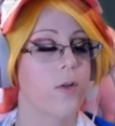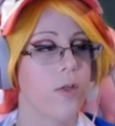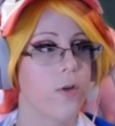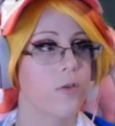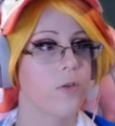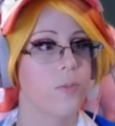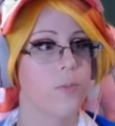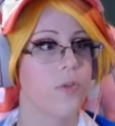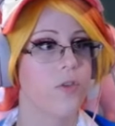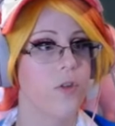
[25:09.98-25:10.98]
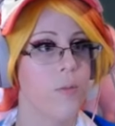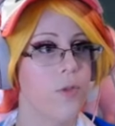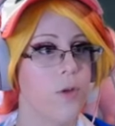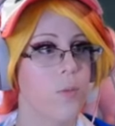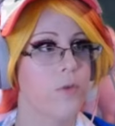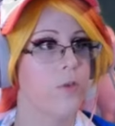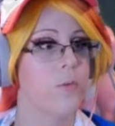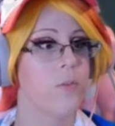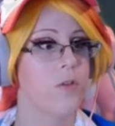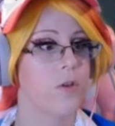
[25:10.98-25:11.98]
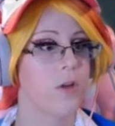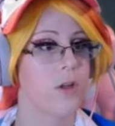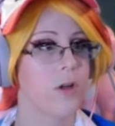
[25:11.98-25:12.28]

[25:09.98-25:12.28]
there's something we're just missing